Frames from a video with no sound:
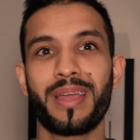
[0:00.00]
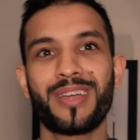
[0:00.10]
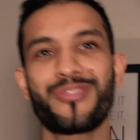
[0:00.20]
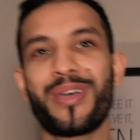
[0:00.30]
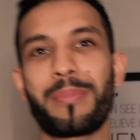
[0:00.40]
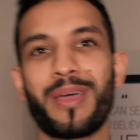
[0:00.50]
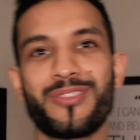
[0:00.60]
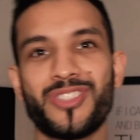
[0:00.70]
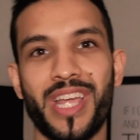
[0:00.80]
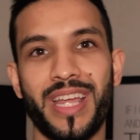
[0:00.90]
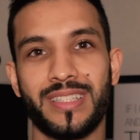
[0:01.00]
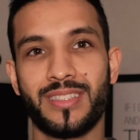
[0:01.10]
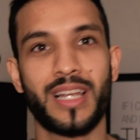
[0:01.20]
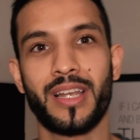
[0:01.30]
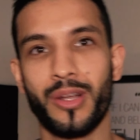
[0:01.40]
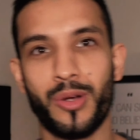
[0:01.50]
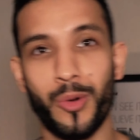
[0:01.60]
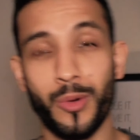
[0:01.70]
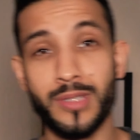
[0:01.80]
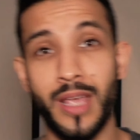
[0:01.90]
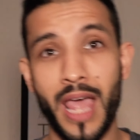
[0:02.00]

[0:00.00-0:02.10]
make a fair bit of change selling the course,